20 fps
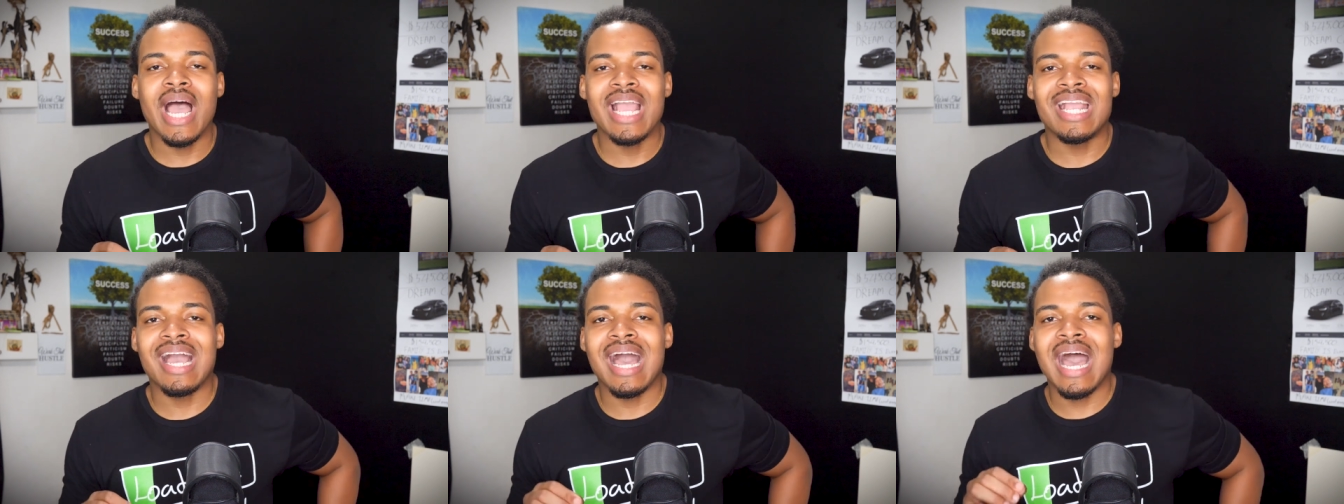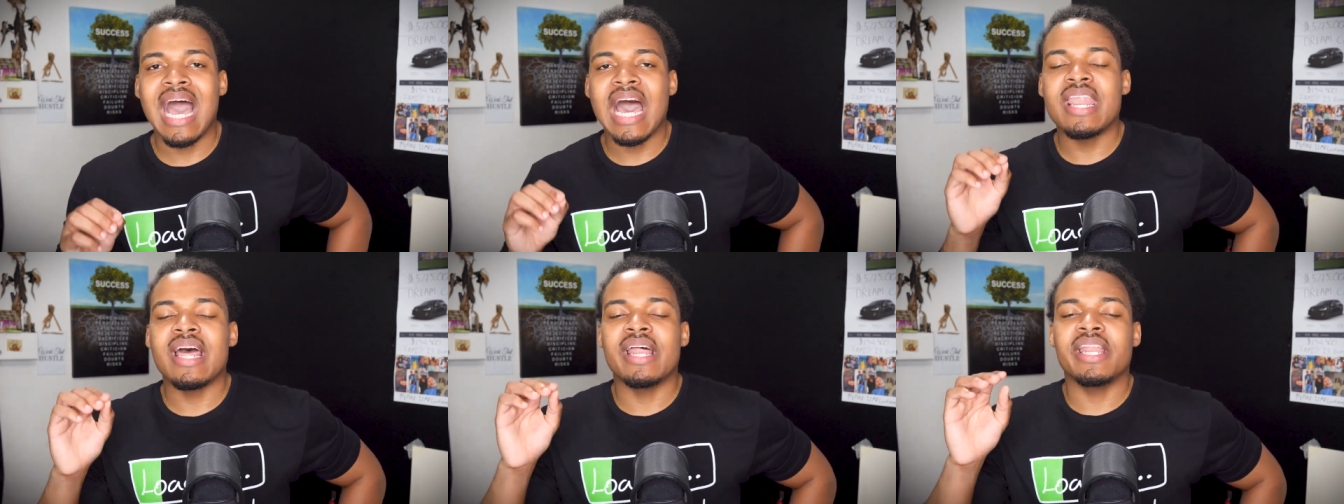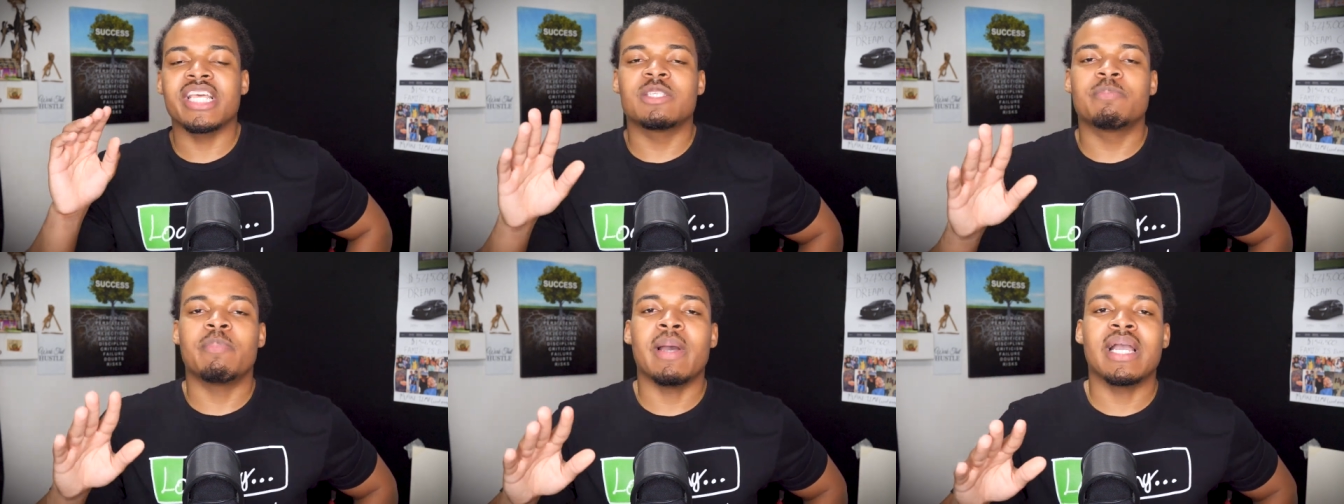I got an
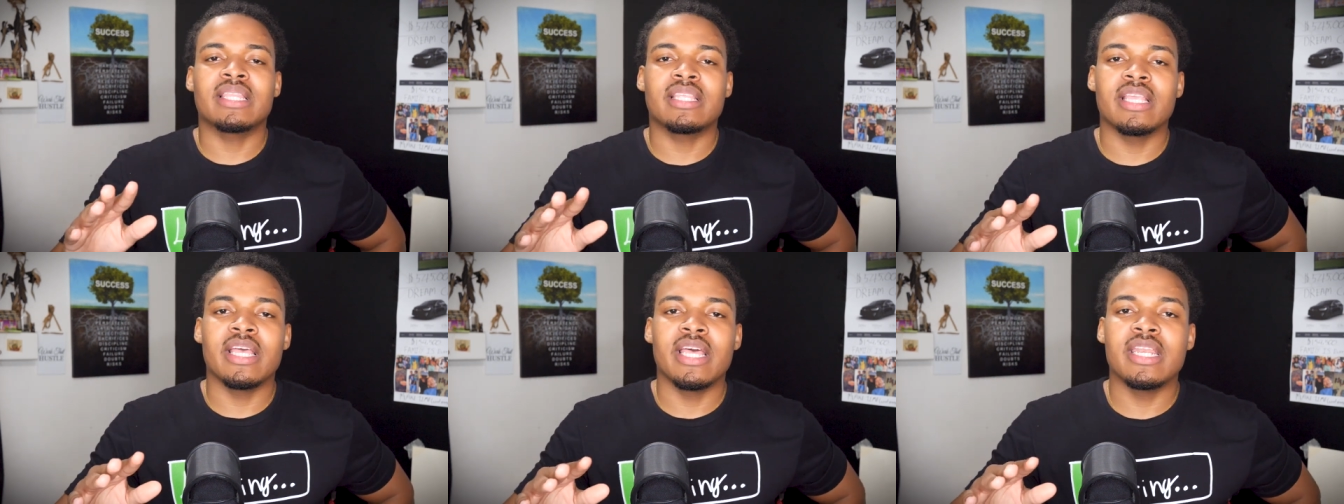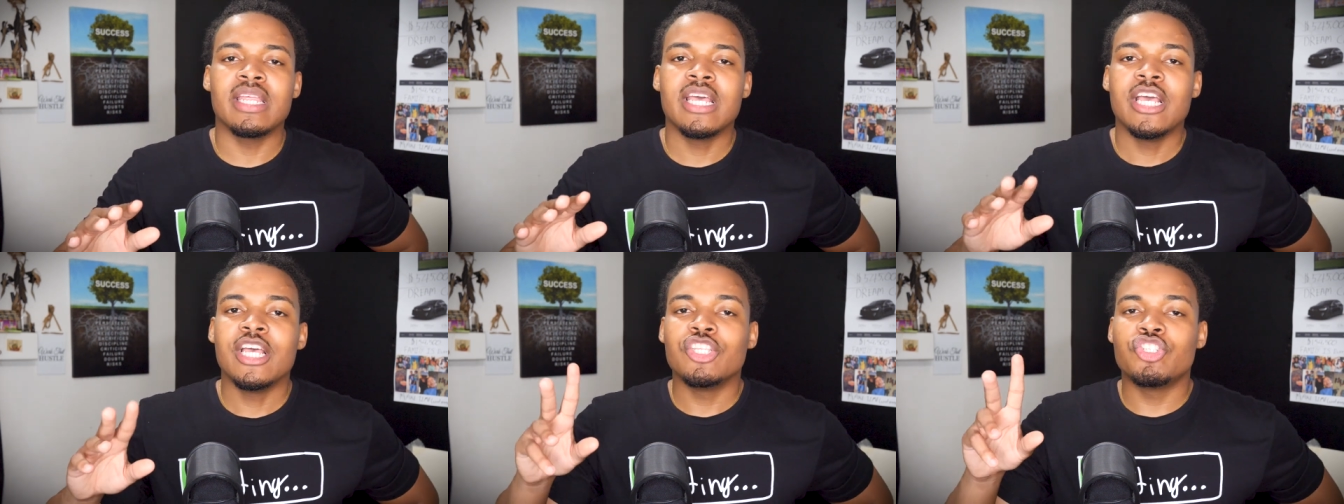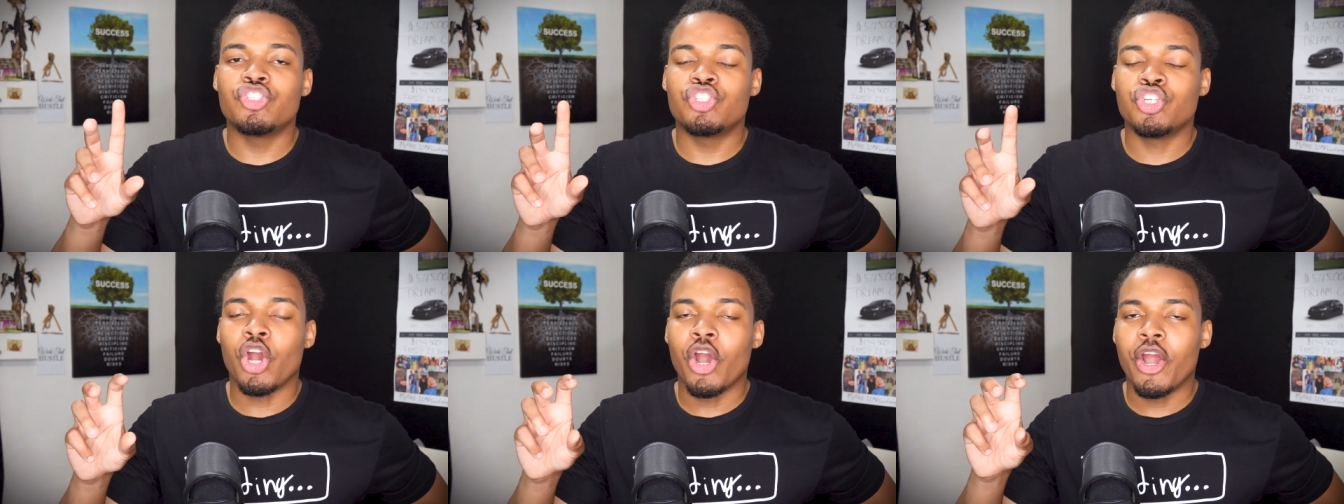unexpected
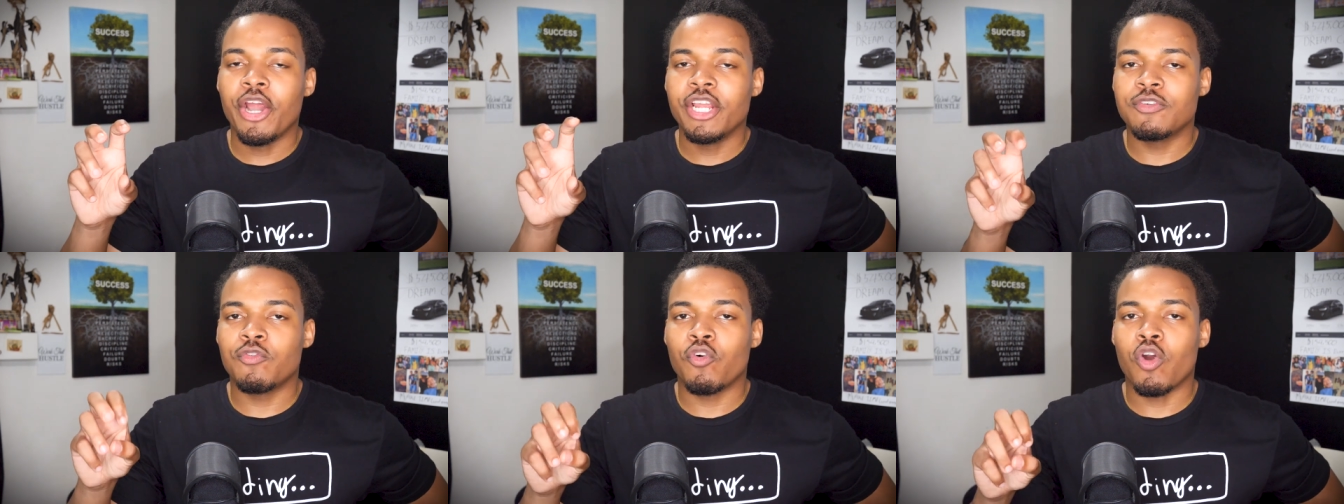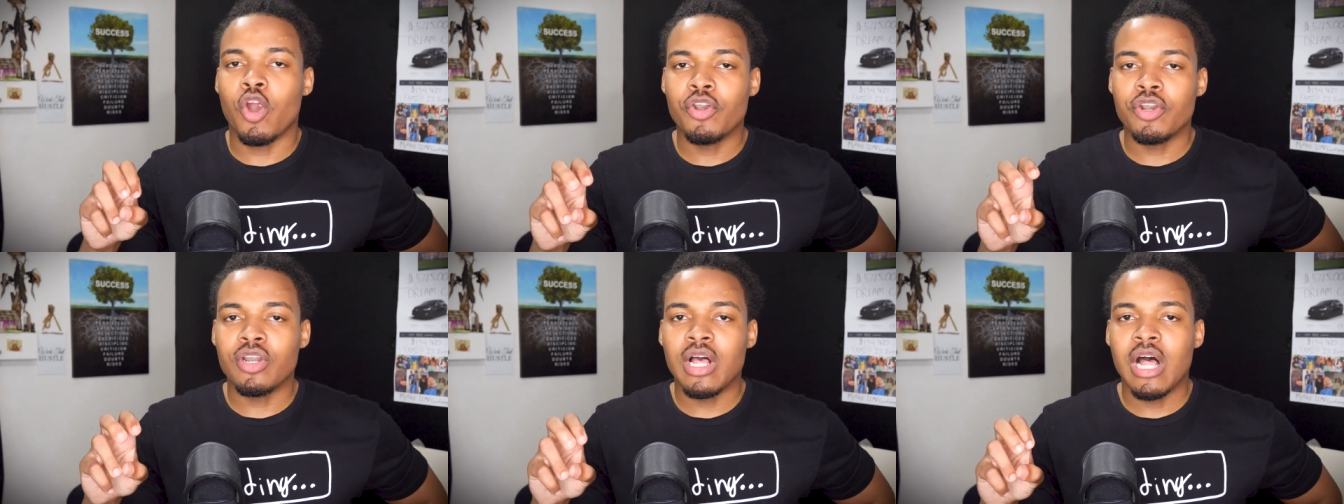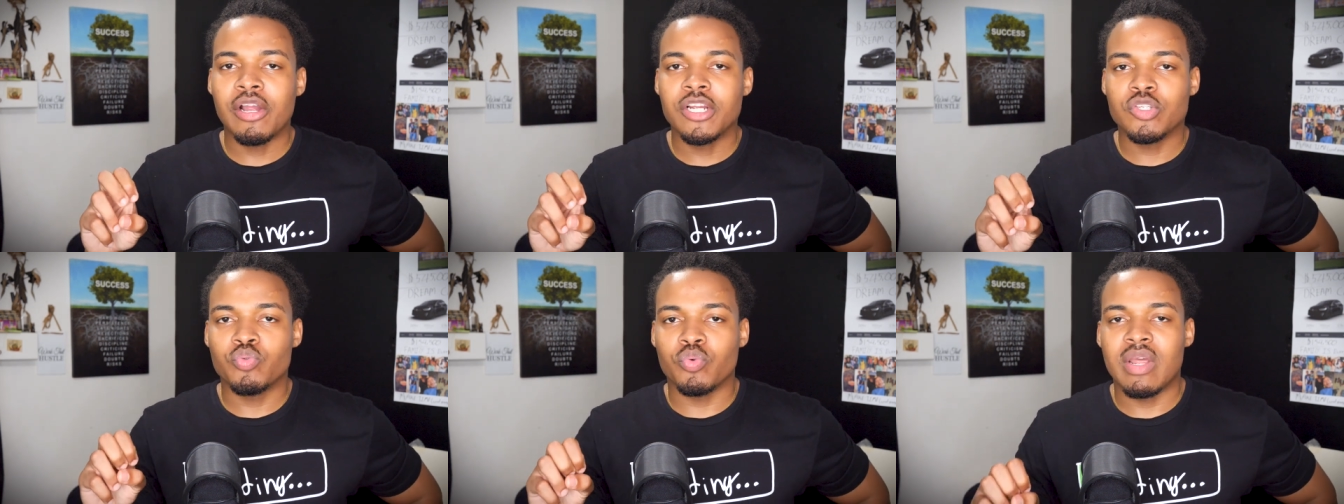charge for one hundred
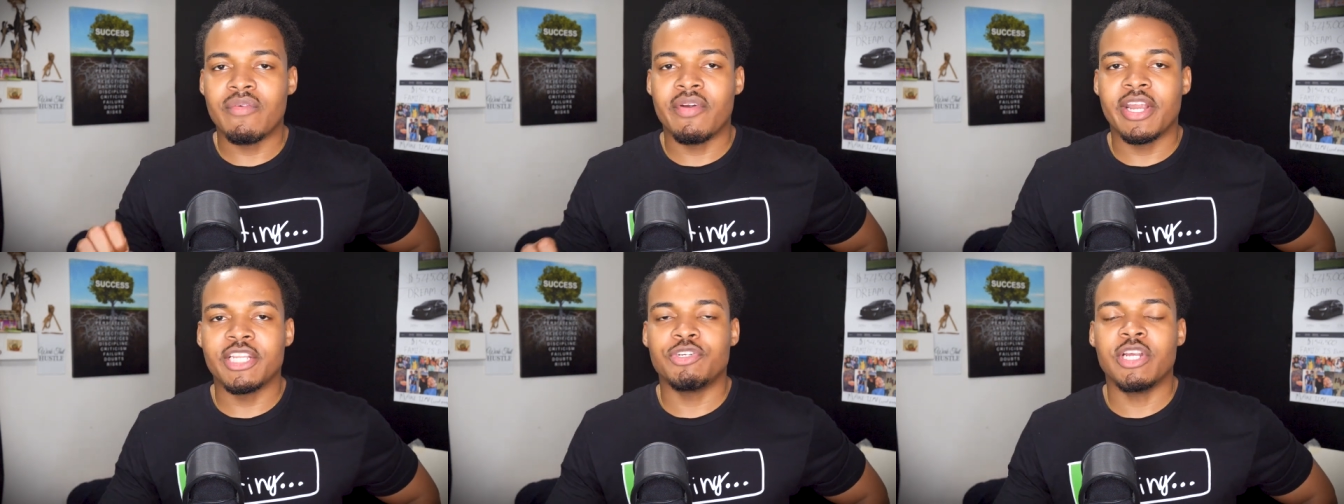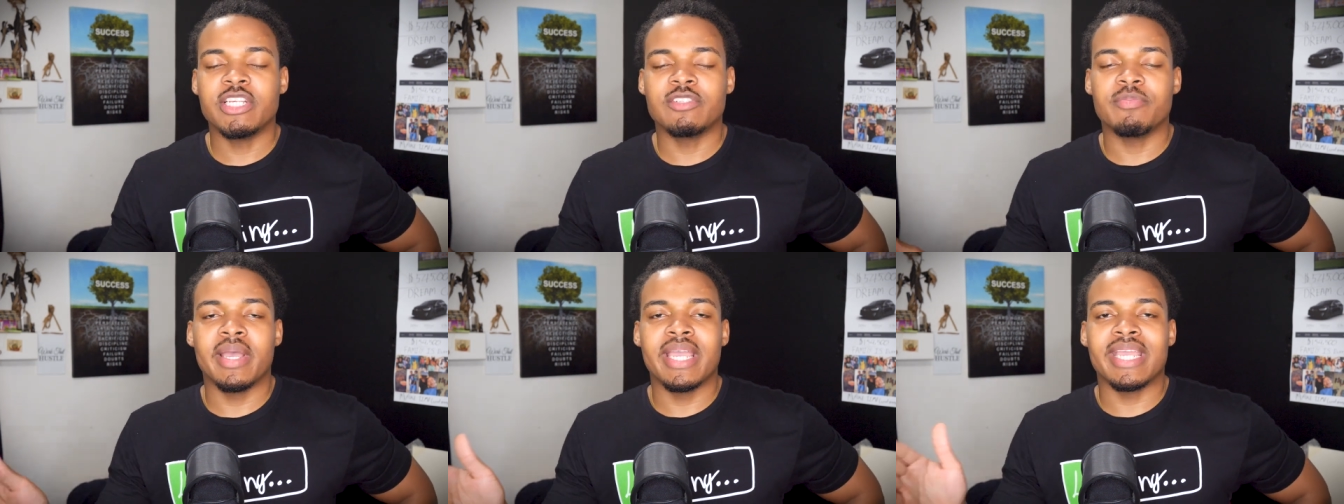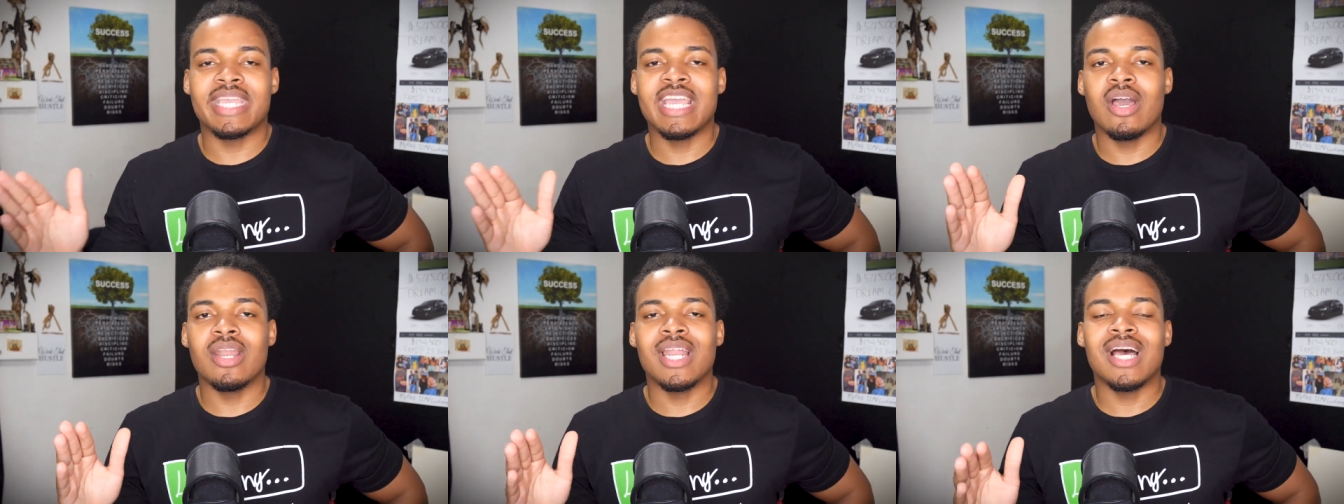dollars whenever I transfer my
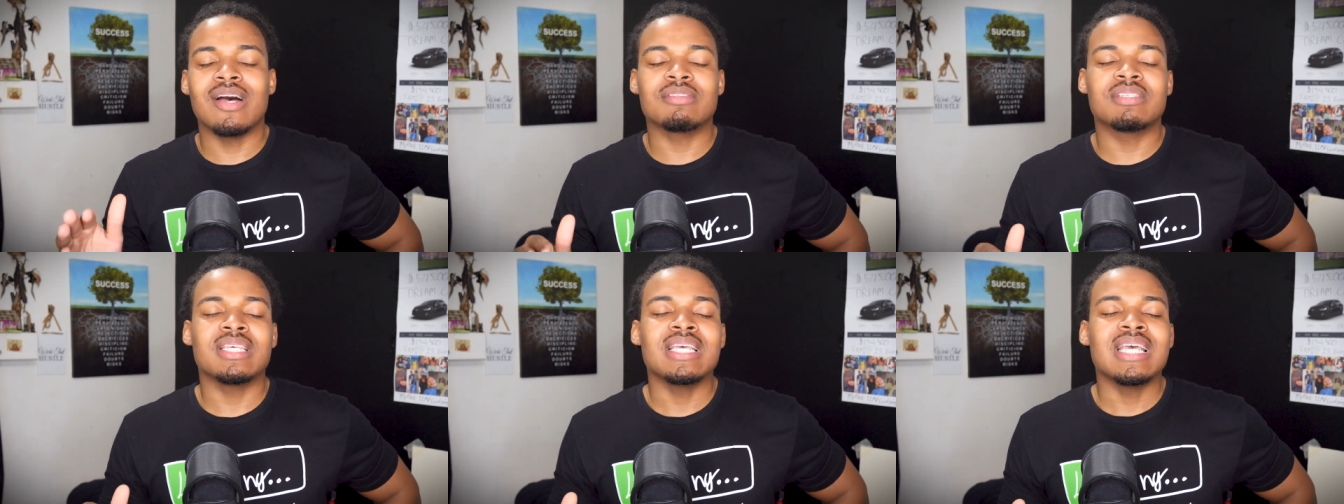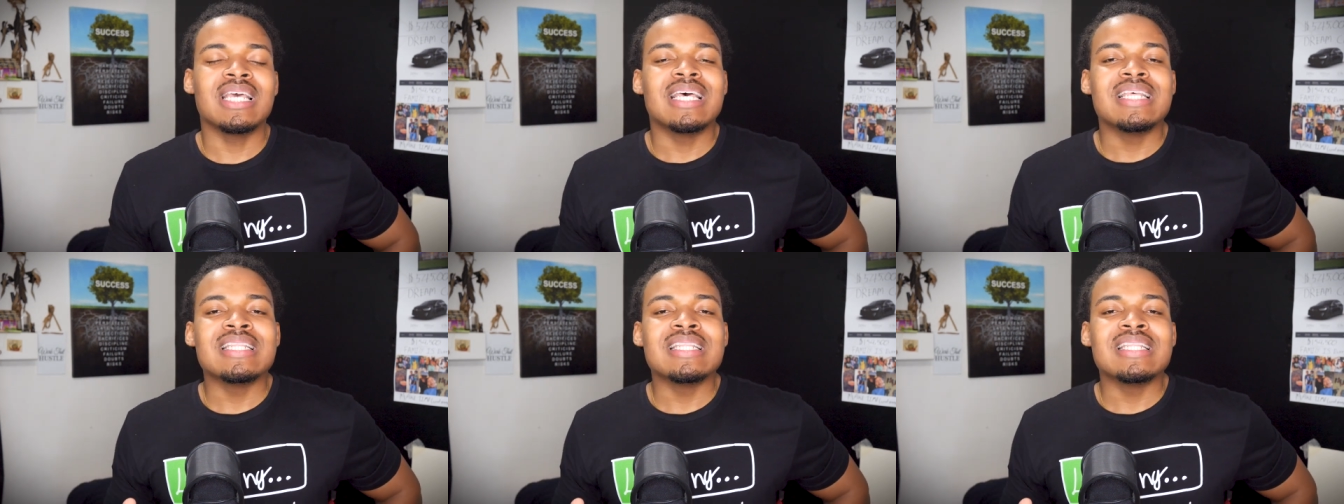account out.